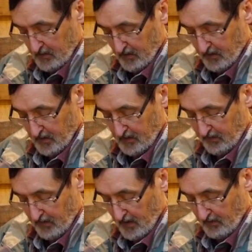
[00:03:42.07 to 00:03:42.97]
to
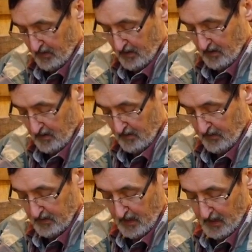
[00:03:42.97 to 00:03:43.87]
35.5,
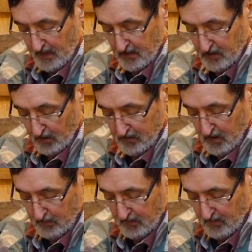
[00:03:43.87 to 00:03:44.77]
and then an inch on
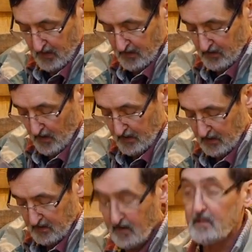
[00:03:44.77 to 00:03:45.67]
top of that, so I
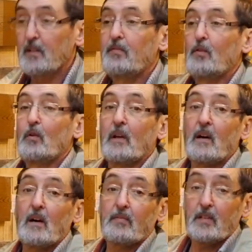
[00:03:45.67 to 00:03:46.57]
need
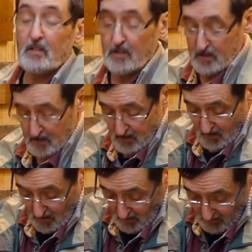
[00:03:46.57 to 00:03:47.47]
34.5 inches
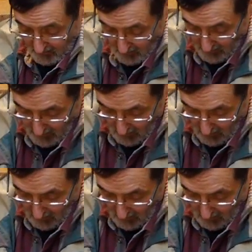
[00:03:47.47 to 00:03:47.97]
for my